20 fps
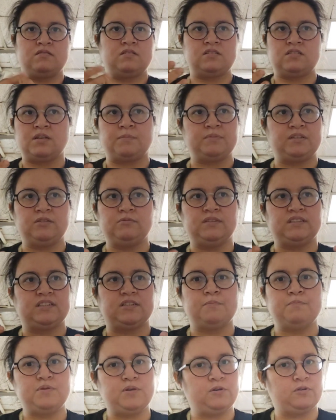Something with
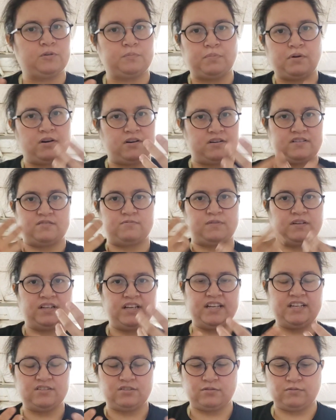computer parts
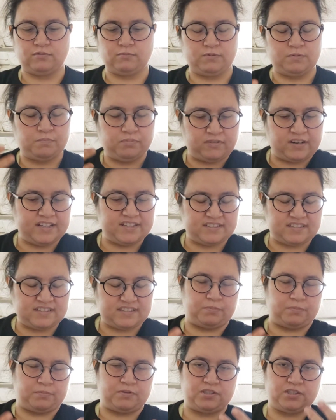related to it, replacing the
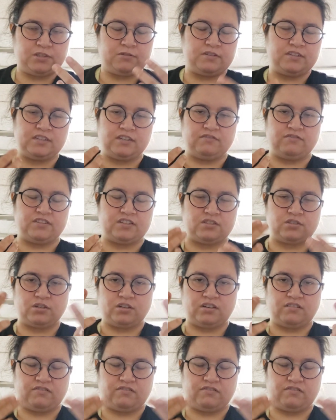puppeteering of it,